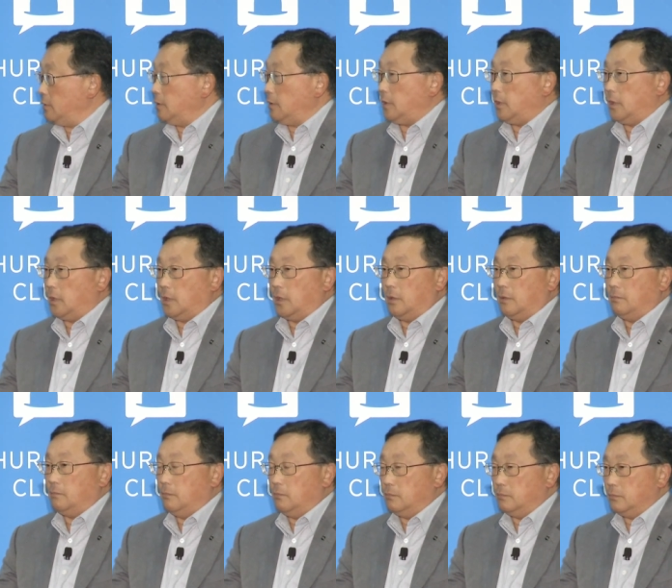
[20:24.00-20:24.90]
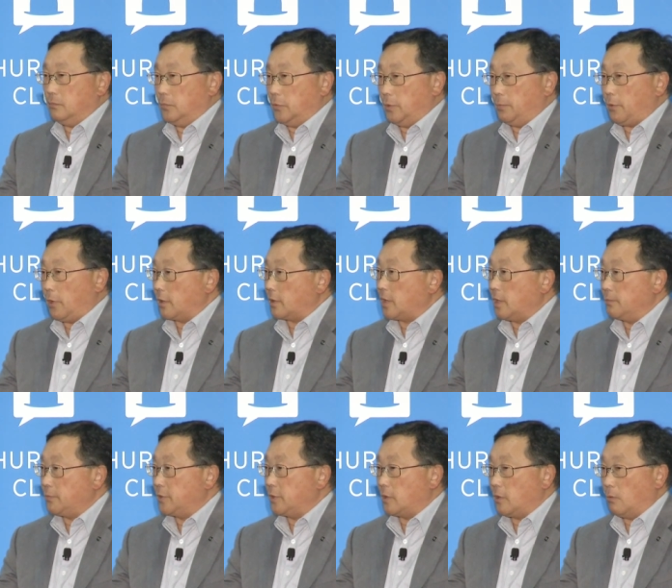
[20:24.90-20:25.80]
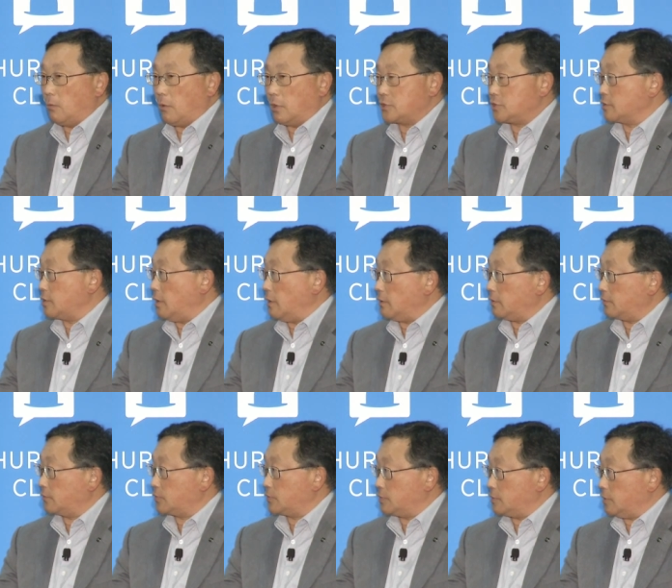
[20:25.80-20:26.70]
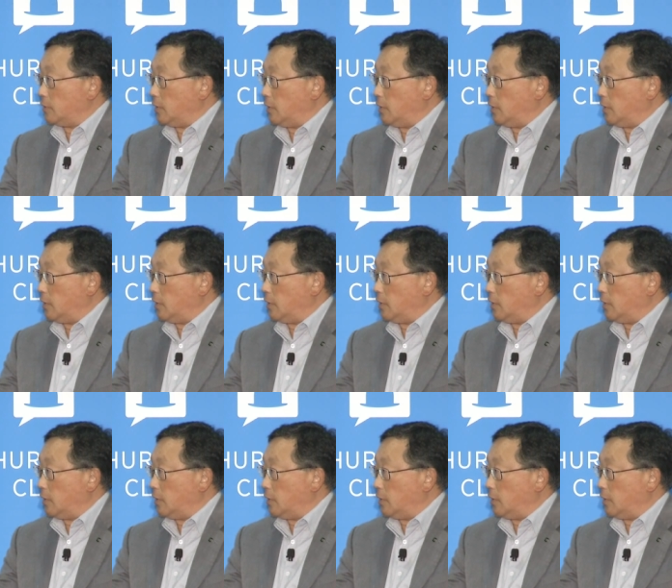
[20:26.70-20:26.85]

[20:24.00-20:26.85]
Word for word: Um, we bought a company called WatchDox.